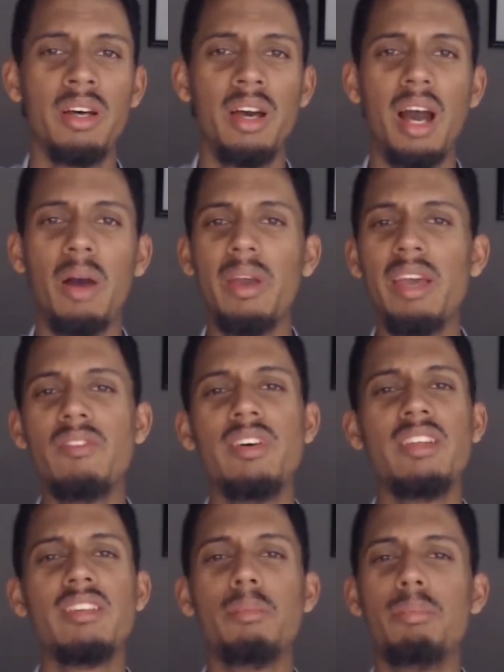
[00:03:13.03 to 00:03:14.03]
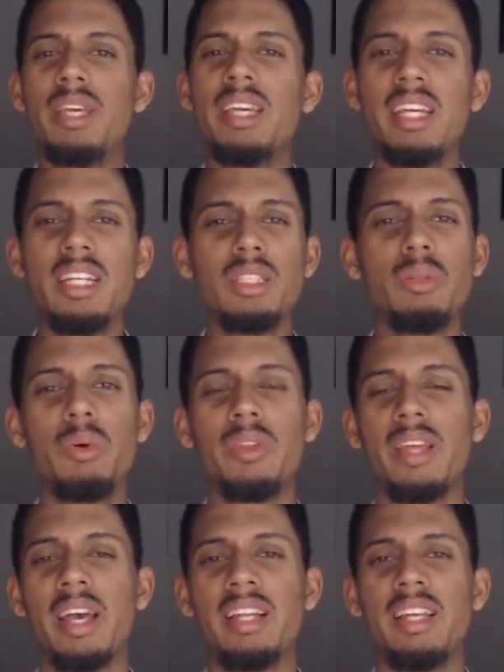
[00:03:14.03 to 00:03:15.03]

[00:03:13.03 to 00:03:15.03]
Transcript: However, there's a big issue with that,